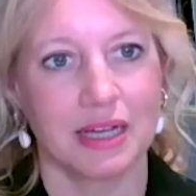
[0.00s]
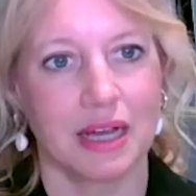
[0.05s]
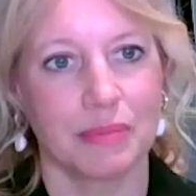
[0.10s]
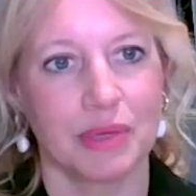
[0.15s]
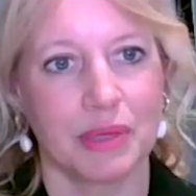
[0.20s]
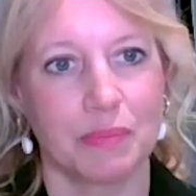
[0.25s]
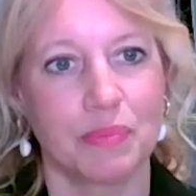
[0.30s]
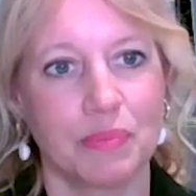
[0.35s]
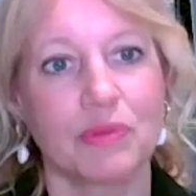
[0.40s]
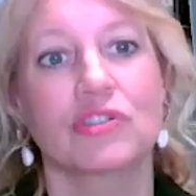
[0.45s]
I
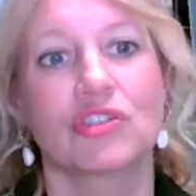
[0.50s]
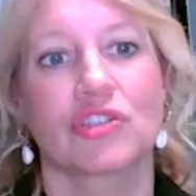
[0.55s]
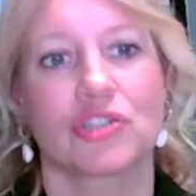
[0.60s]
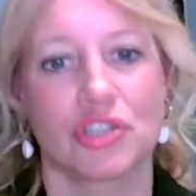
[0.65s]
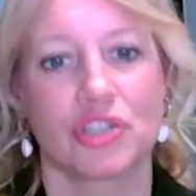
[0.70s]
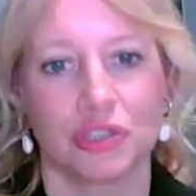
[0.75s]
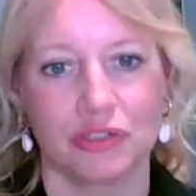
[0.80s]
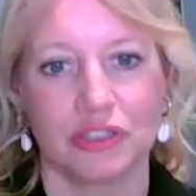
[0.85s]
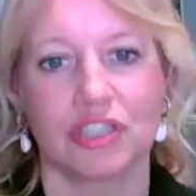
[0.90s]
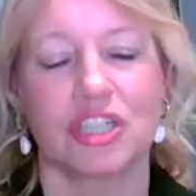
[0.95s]
mean,
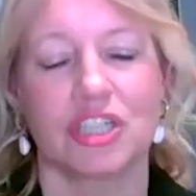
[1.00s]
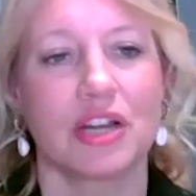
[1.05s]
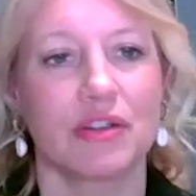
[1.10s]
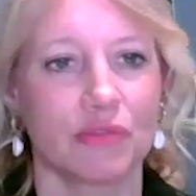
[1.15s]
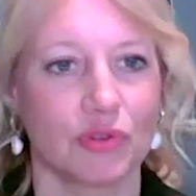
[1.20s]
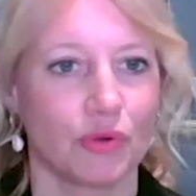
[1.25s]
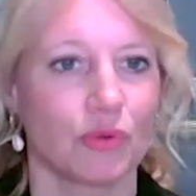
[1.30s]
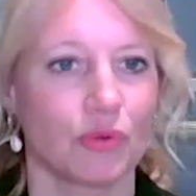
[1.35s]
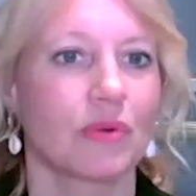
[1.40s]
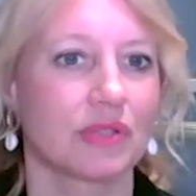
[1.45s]
portraiture in
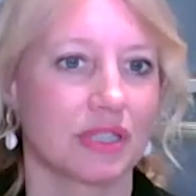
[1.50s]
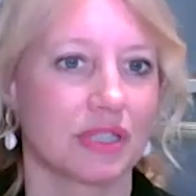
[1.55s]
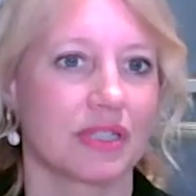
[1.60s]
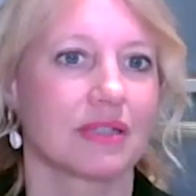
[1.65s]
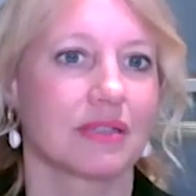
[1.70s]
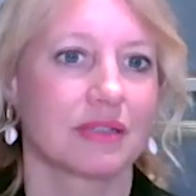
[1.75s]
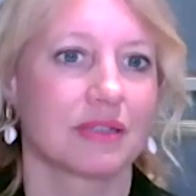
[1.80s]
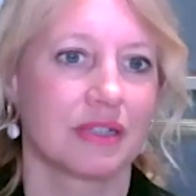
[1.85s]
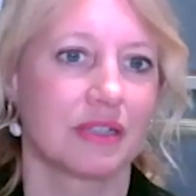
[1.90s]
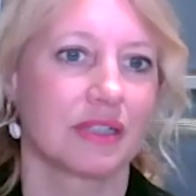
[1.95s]
general wasn't
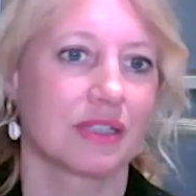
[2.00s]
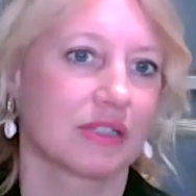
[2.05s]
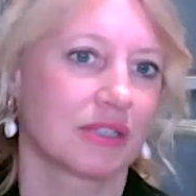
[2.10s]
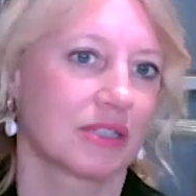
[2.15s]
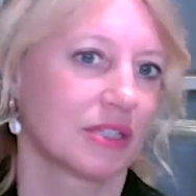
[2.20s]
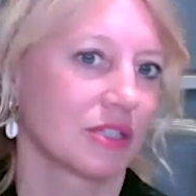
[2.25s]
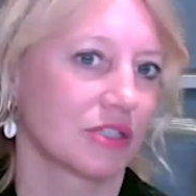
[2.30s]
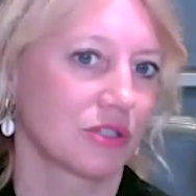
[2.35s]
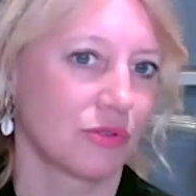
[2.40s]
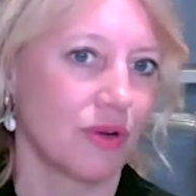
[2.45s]

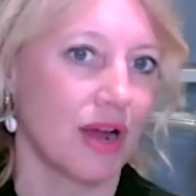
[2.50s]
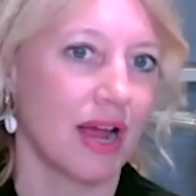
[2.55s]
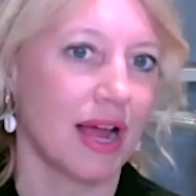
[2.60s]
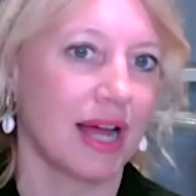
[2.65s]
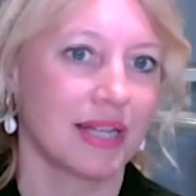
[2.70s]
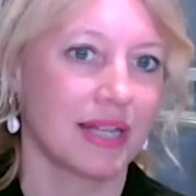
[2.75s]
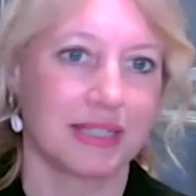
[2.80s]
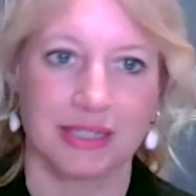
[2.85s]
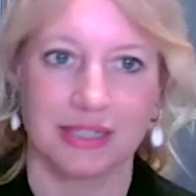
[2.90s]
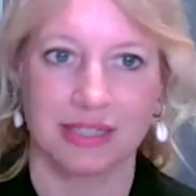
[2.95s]
as
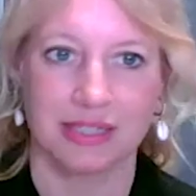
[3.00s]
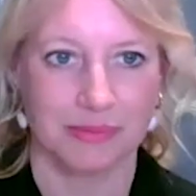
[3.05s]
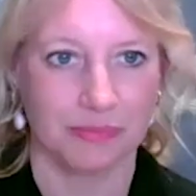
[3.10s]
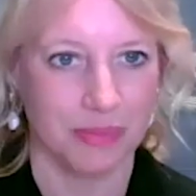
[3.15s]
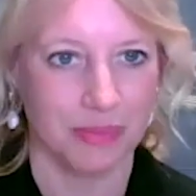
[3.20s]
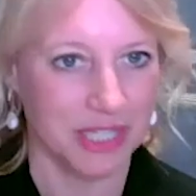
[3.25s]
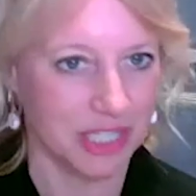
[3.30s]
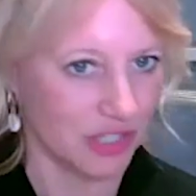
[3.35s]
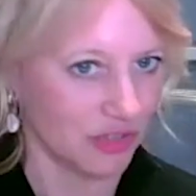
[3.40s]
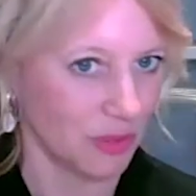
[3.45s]
grand as
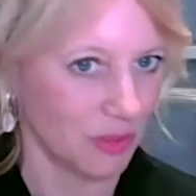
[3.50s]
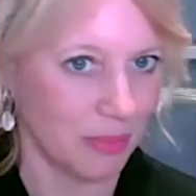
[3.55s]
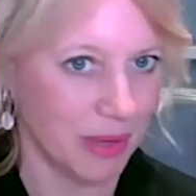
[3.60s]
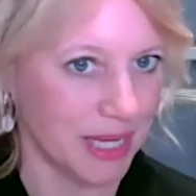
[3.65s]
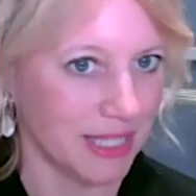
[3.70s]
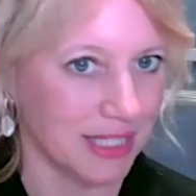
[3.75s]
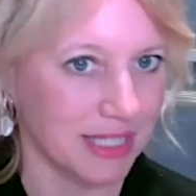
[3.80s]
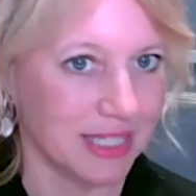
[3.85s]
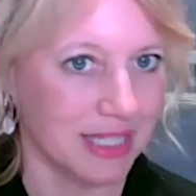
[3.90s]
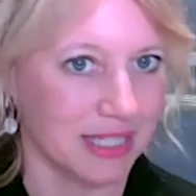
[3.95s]
history
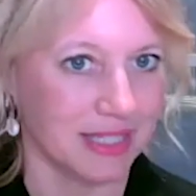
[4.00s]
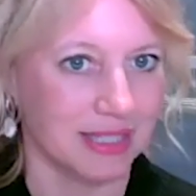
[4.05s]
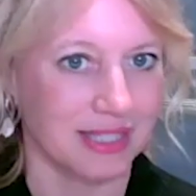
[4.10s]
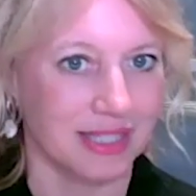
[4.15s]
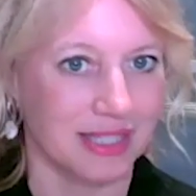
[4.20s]
painting.